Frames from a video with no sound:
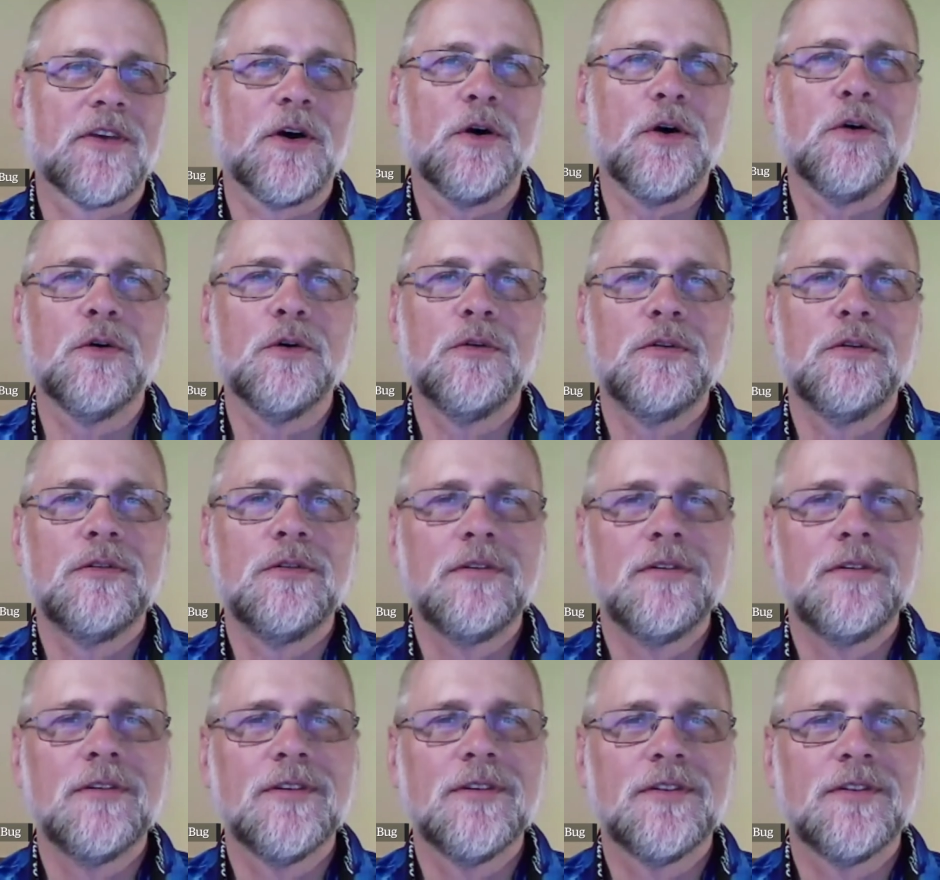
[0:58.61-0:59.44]
so
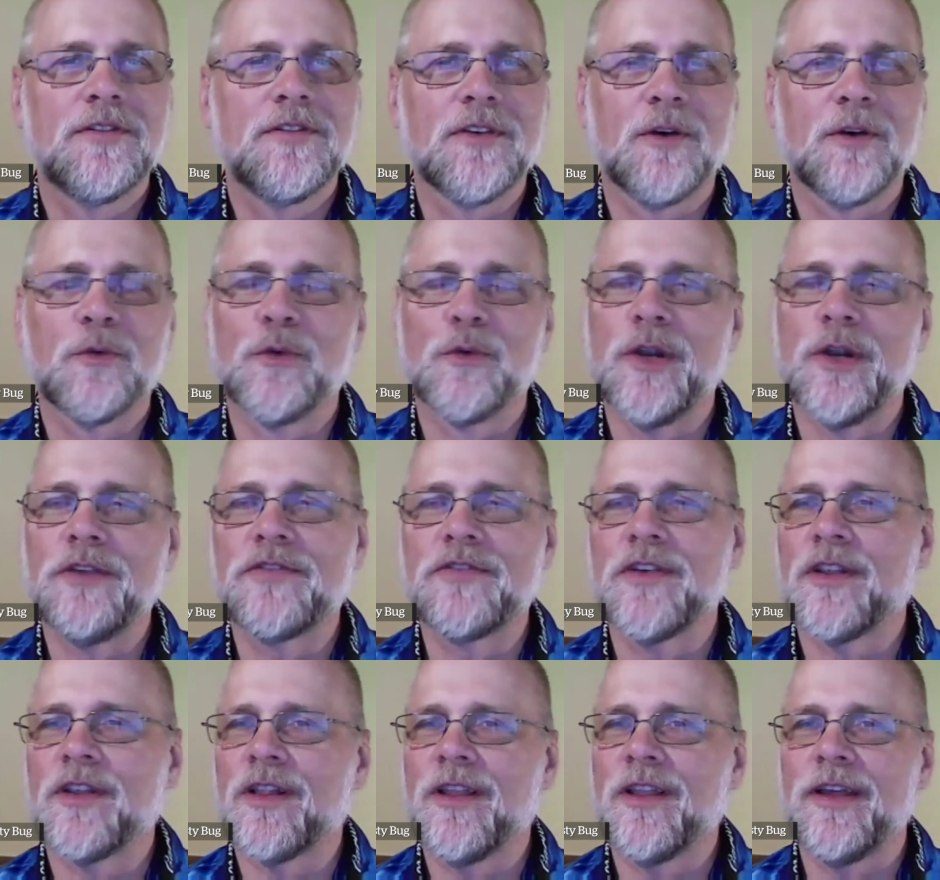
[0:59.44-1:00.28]
so
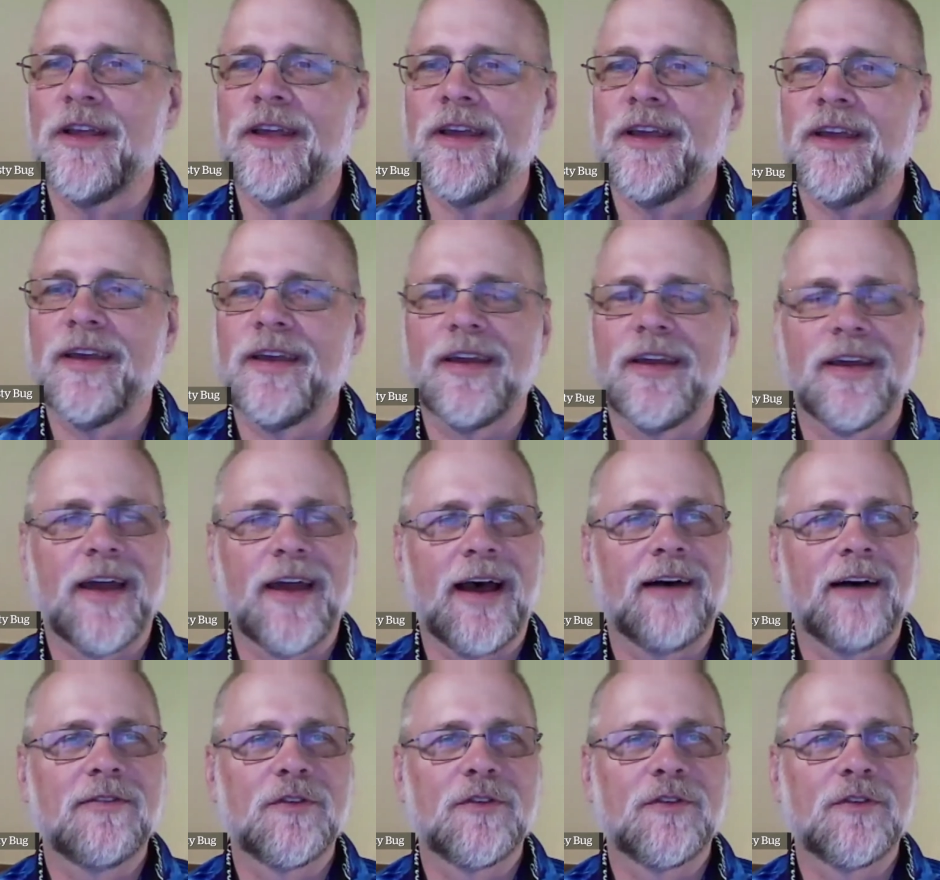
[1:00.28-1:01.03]
recently